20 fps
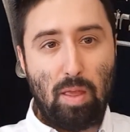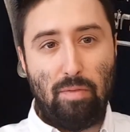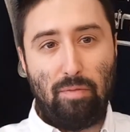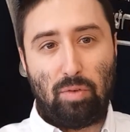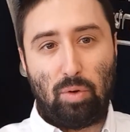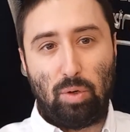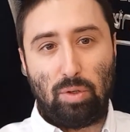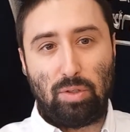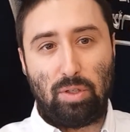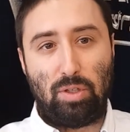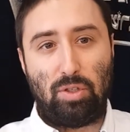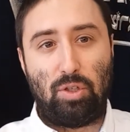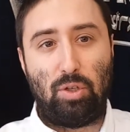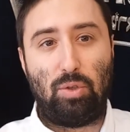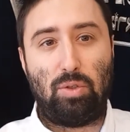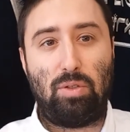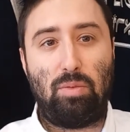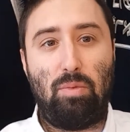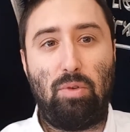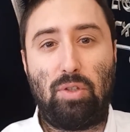Of course, I
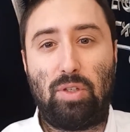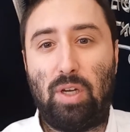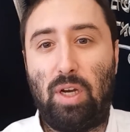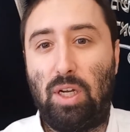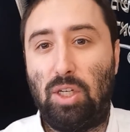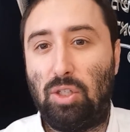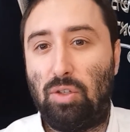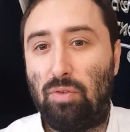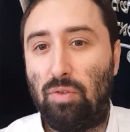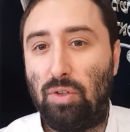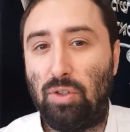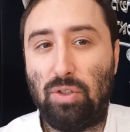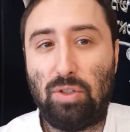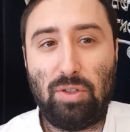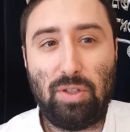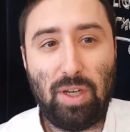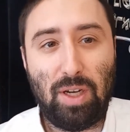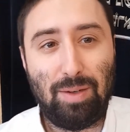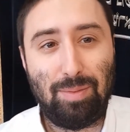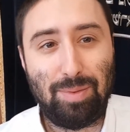chose the most controversial
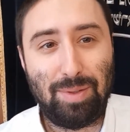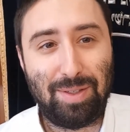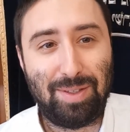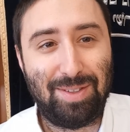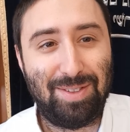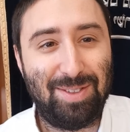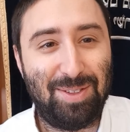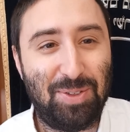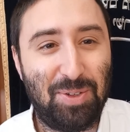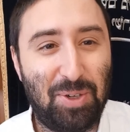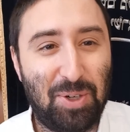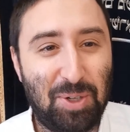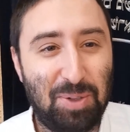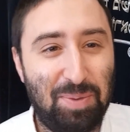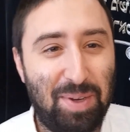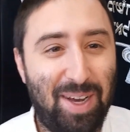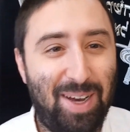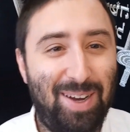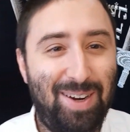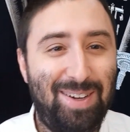topic to talk
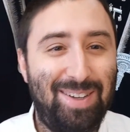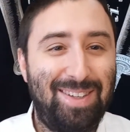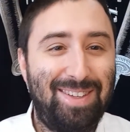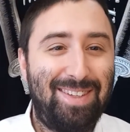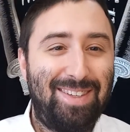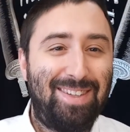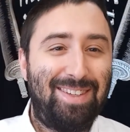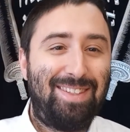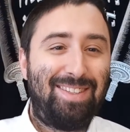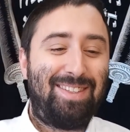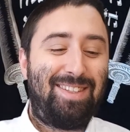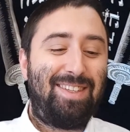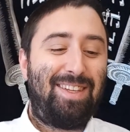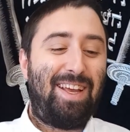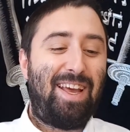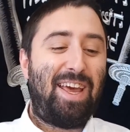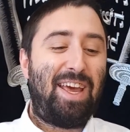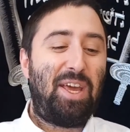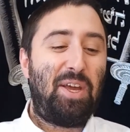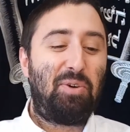about.
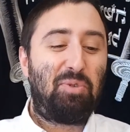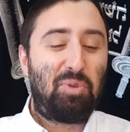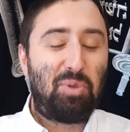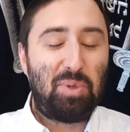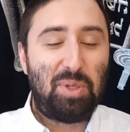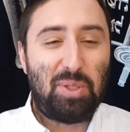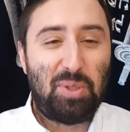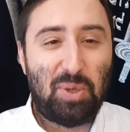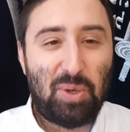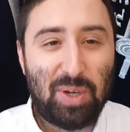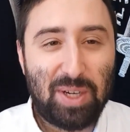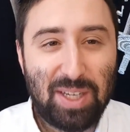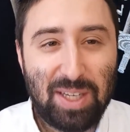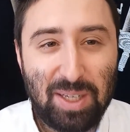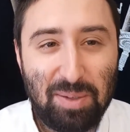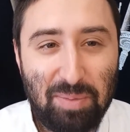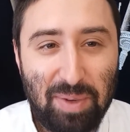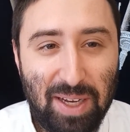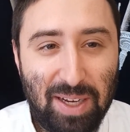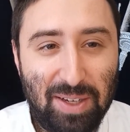Today, we were talking
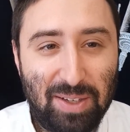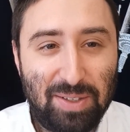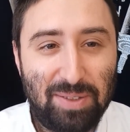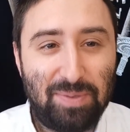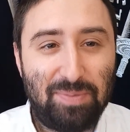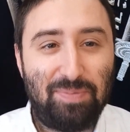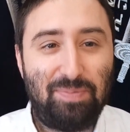about